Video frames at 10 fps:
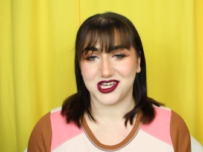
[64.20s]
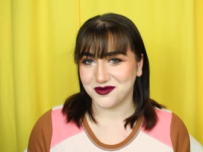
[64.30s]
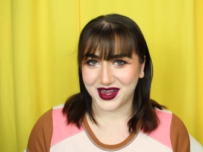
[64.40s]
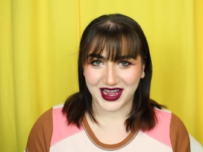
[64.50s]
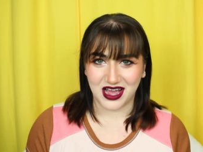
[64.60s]
that you
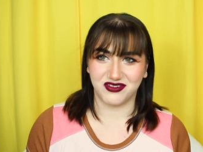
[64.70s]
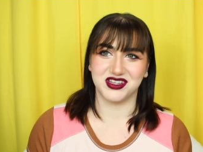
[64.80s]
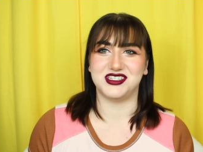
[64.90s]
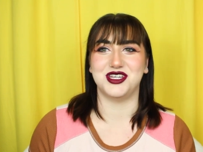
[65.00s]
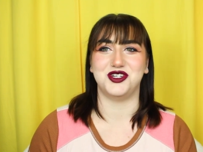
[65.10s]
might have
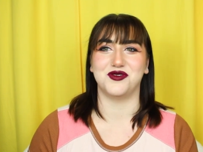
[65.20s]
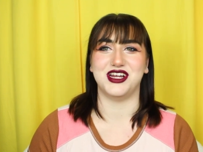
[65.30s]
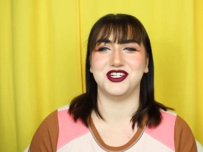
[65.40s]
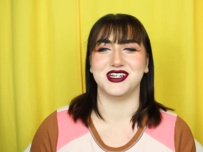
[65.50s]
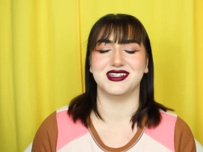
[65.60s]
on the
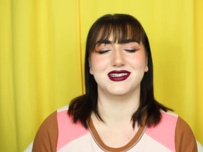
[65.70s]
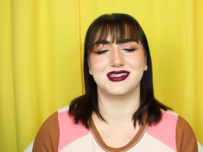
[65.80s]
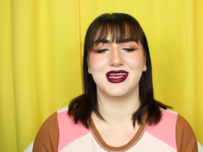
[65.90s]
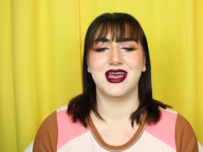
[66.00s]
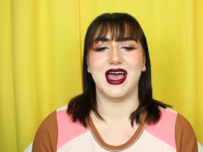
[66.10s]

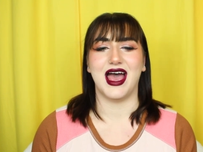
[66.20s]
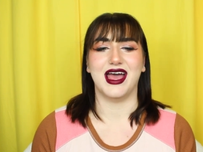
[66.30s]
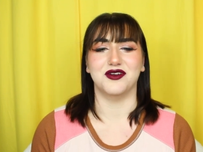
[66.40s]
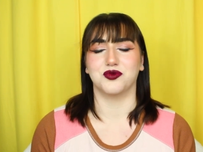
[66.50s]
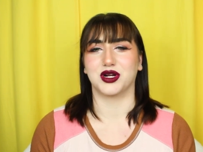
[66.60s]
situations,
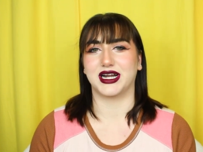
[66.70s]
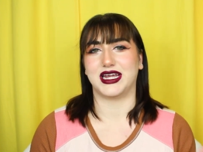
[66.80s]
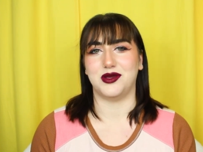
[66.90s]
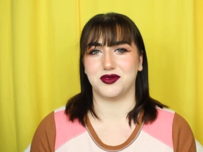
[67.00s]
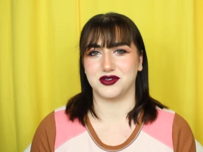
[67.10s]
and we're
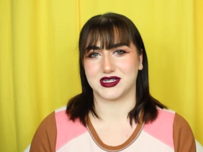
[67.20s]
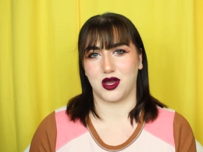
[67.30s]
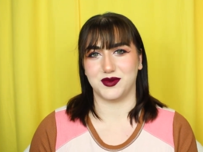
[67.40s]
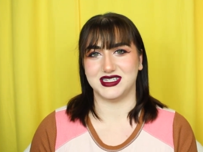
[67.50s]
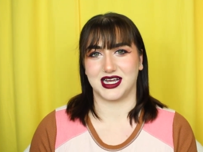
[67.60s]
gonna keep those
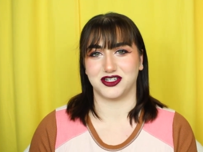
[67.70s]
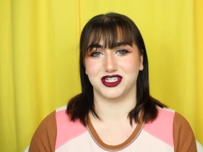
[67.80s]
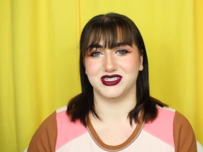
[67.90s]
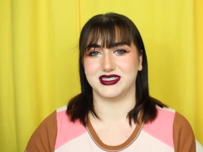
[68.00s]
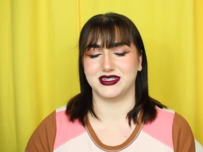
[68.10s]
comment
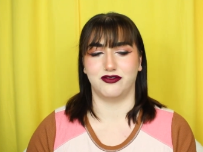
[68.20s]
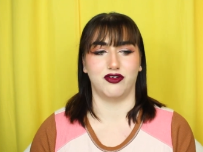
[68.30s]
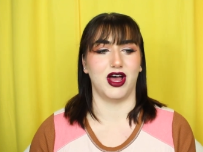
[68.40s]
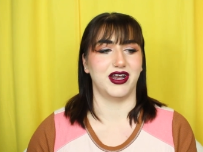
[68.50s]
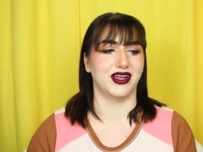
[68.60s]
sections
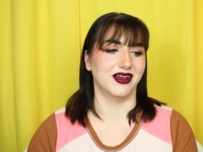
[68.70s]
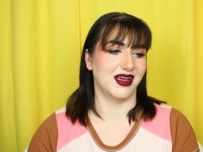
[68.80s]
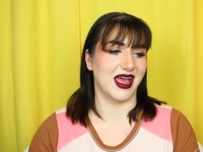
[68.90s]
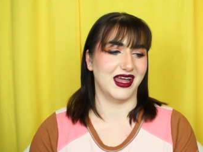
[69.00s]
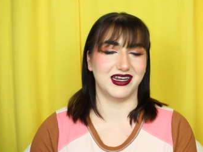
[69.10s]
fun
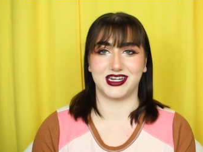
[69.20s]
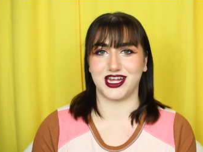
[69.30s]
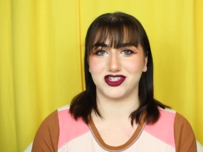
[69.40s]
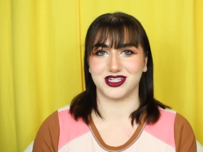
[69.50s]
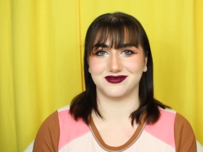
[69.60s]
and
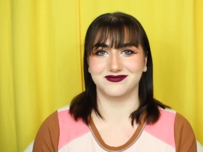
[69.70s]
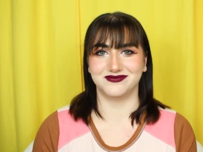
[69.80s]
engaging.